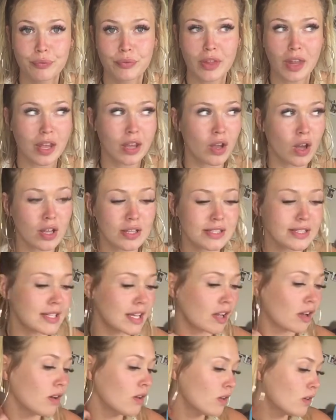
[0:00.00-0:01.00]
like on
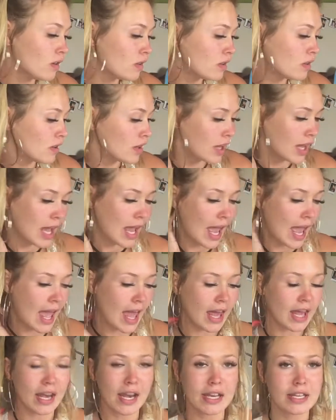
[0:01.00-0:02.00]
sale,
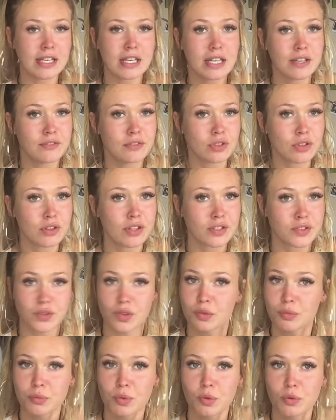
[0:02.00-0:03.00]
and I didn't even know they
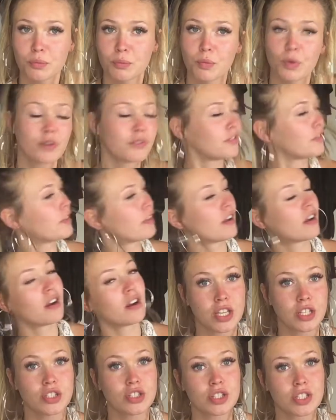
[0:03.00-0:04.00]
sold Morphe
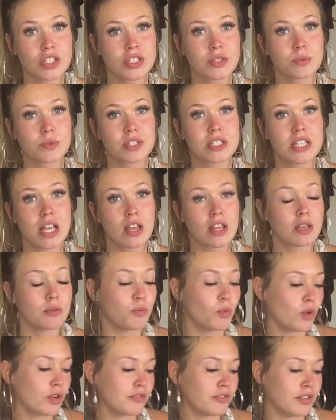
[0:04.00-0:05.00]
there. They just were selling
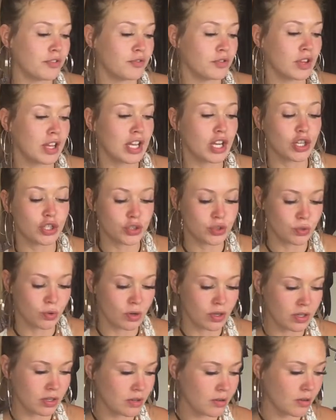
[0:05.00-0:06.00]
Morphe for like a
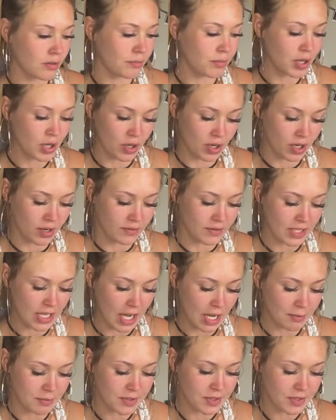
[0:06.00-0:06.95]
short period of time,